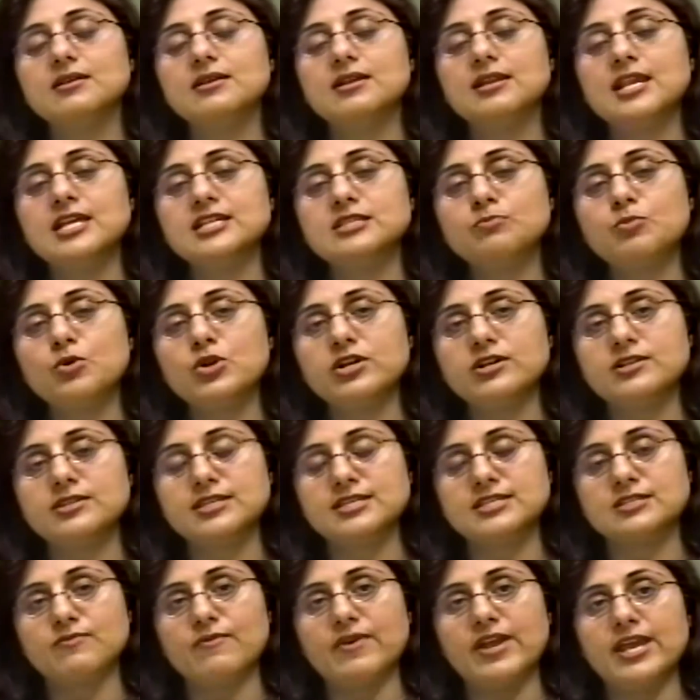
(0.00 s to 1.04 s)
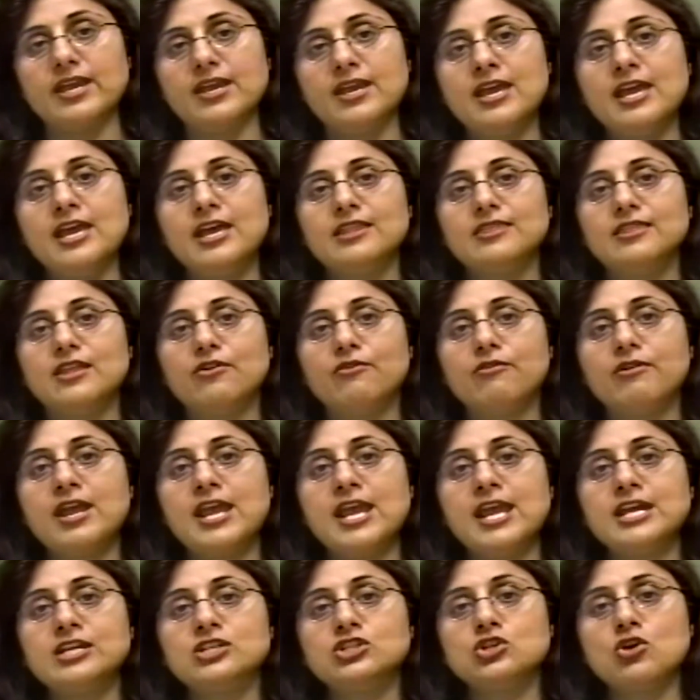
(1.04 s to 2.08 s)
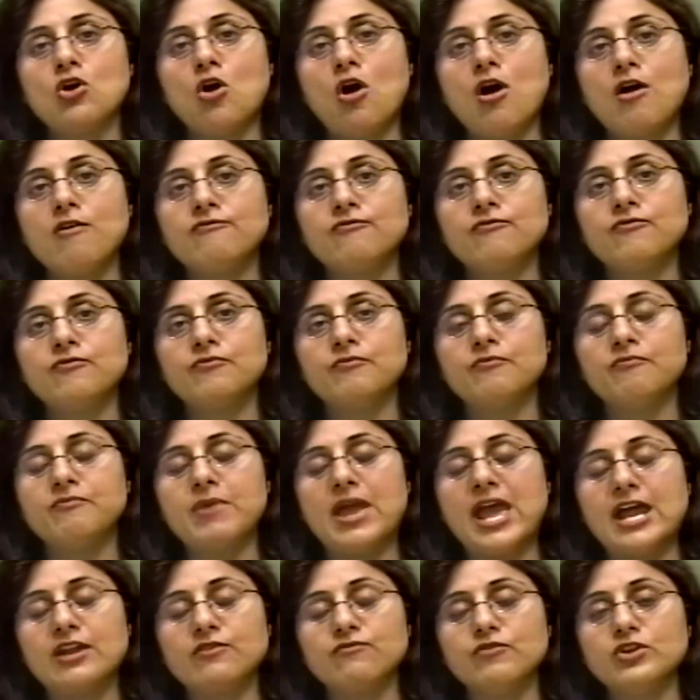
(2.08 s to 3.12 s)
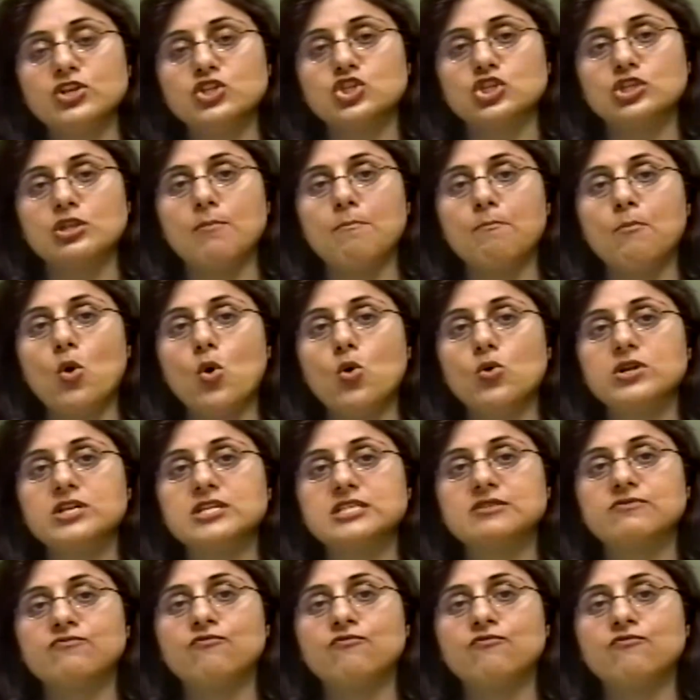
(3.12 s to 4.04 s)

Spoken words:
Let's put it this way: the rate at which the bone is